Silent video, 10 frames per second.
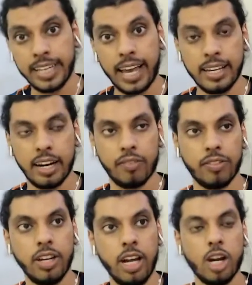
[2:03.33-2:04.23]

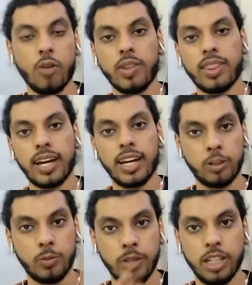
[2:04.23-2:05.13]
calligraphy. Now with that
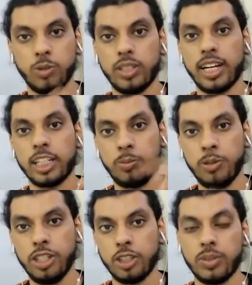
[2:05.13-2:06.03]
experience, with
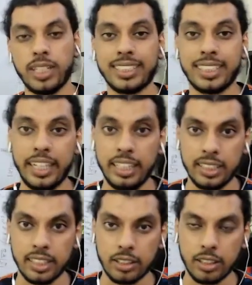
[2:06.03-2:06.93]
that skill
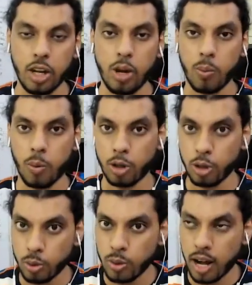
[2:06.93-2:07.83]
sets, what
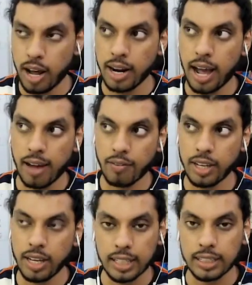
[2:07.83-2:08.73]
you are
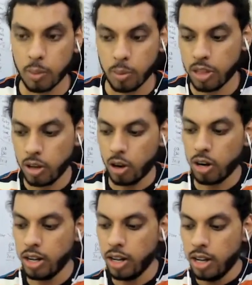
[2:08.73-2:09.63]
having is something
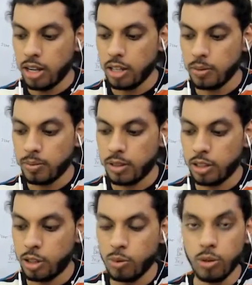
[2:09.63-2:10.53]
called
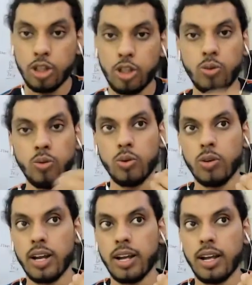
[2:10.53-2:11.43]
you
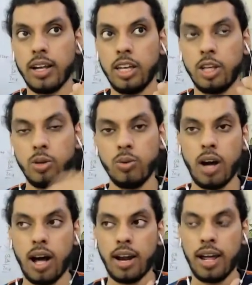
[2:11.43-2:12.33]

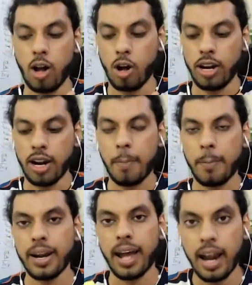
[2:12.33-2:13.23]
are on an
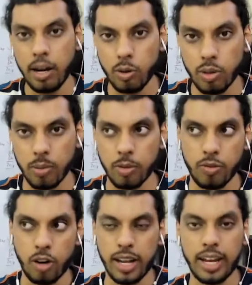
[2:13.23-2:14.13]
upper hand to them.
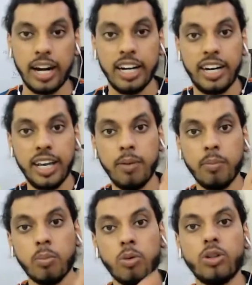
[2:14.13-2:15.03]
You've got like a day
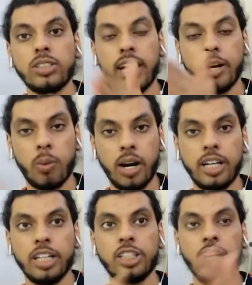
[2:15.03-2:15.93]
more
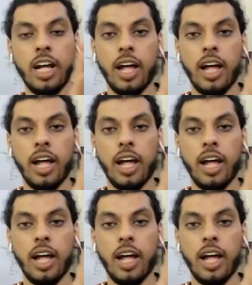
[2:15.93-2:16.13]
advantage,